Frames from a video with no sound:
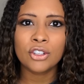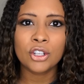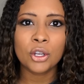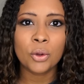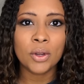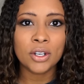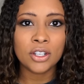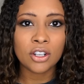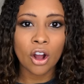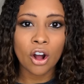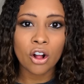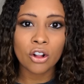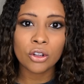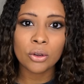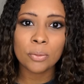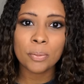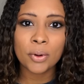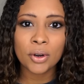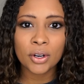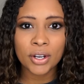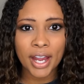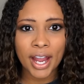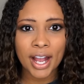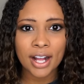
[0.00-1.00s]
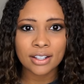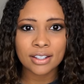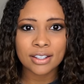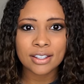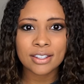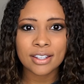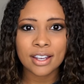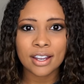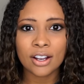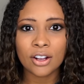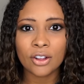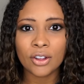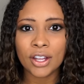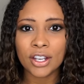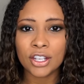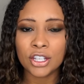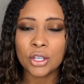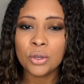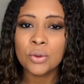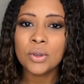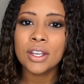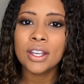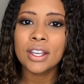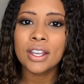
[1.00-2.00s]
do a dollar per gallon sale and
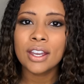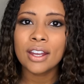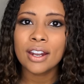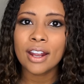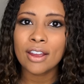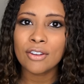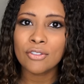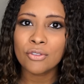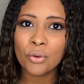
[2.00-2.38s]
you can get a